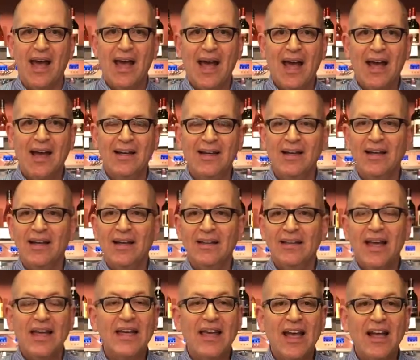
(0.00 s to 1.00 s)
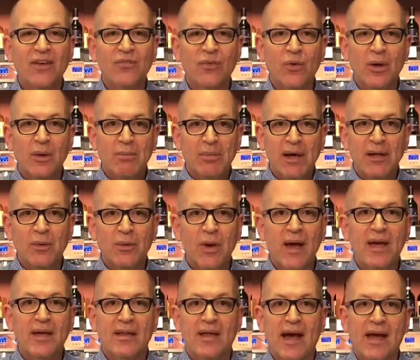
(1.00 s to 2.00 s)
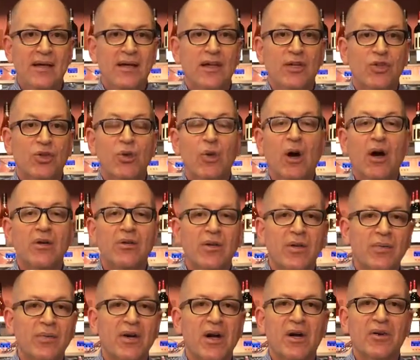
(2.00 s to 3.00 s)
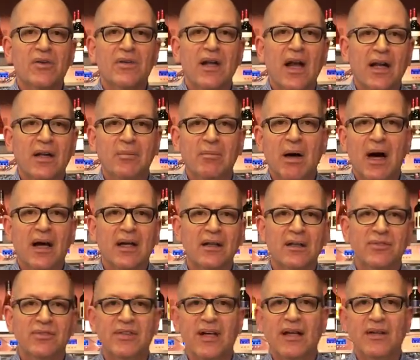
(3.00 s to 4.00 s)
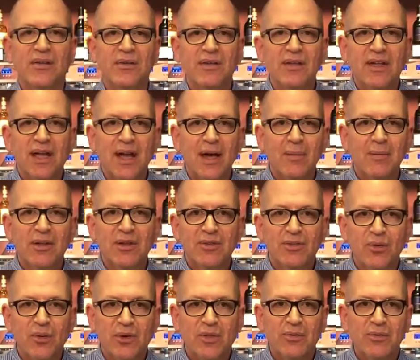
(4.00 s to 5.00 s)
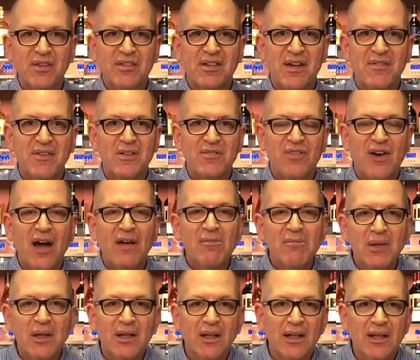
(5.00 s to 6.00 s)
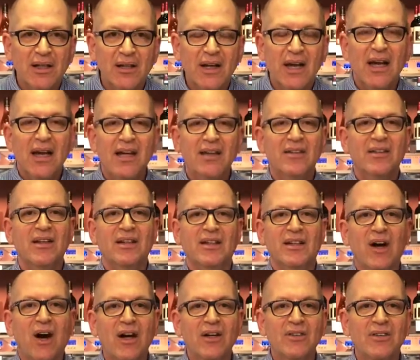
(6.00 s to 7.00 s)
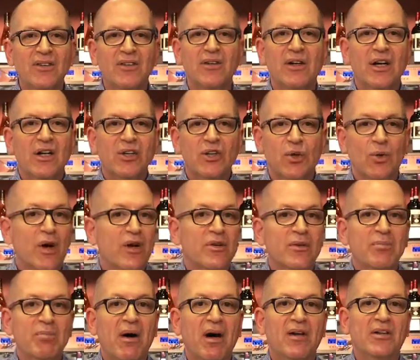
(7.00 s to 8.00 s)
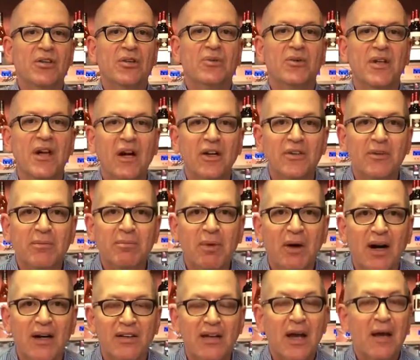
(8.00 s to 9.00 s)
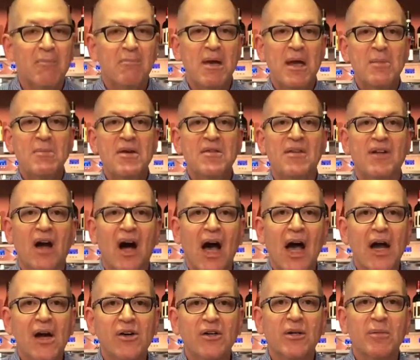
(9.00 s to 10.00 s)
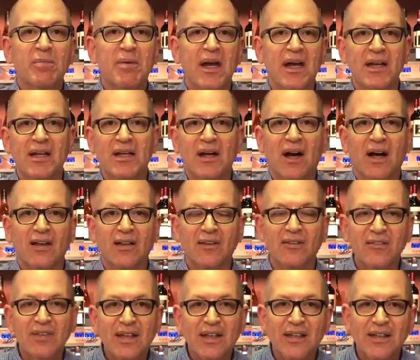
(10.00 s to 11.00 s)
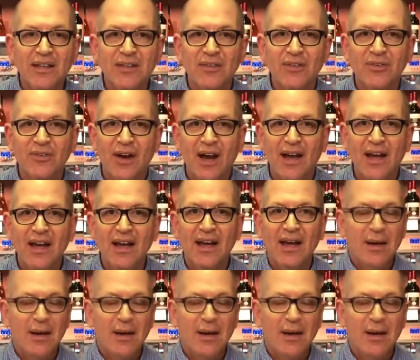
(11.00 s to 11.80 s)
and they can't afford it. And by the way, that $200, $300 bottle of Chateau d'Yquem in a store, 375 milliliter, is going to cost you $200, $300, maybe even higher, depending on the vintage, right?